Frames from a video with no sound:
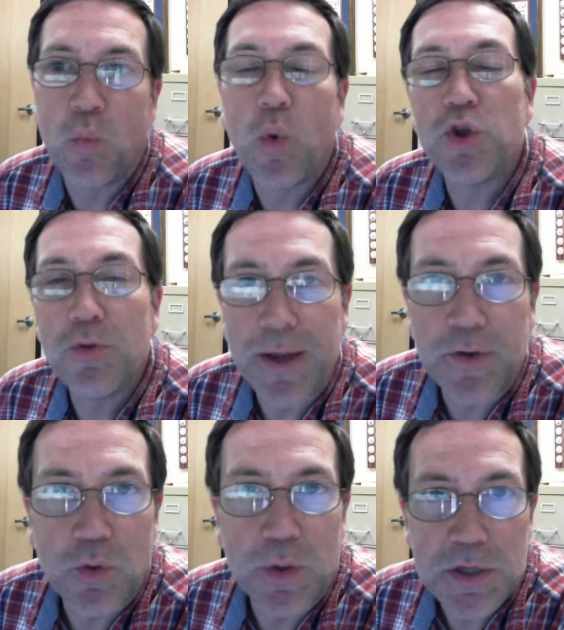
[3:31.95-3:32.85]
What you
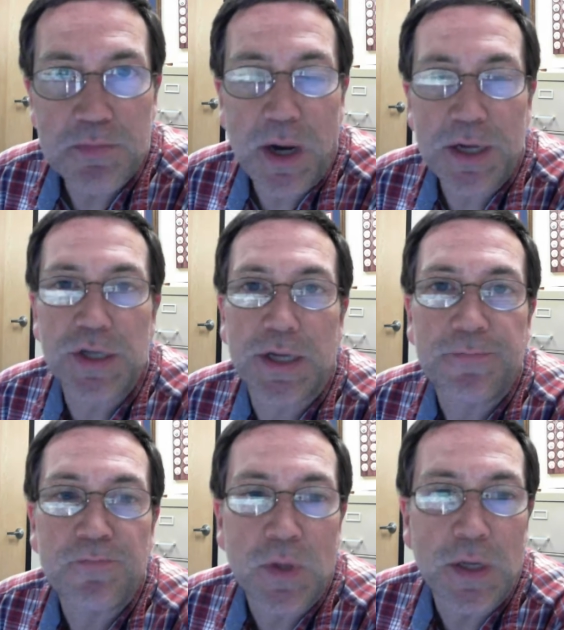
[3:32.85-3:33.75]
might do in this
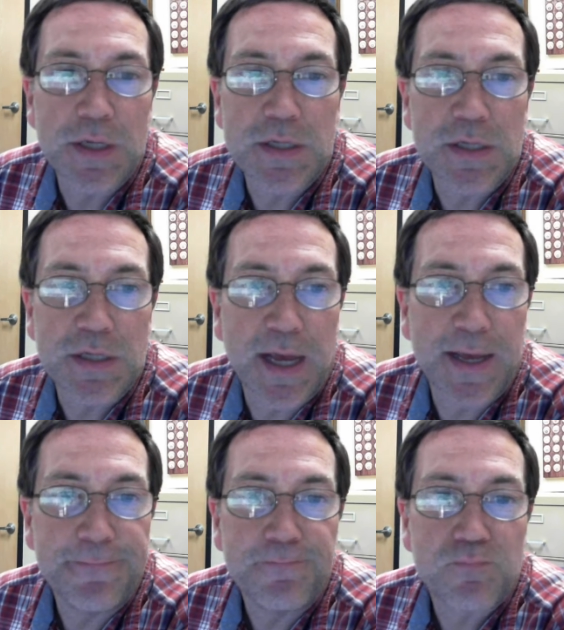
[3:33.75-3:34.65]
project is to
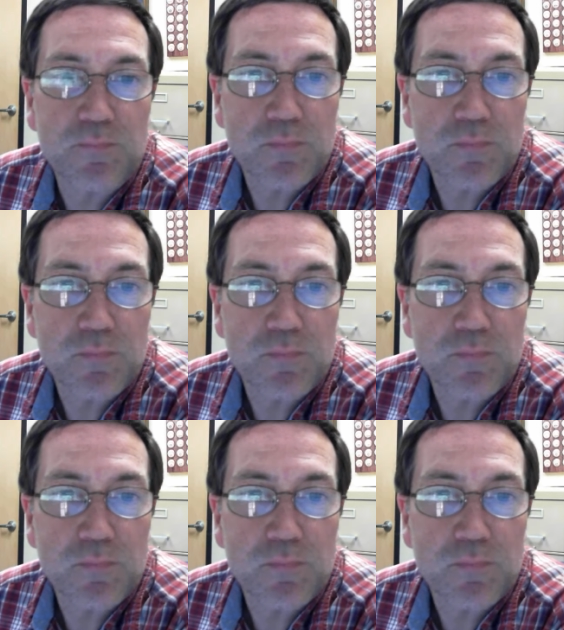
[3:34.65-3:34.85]
say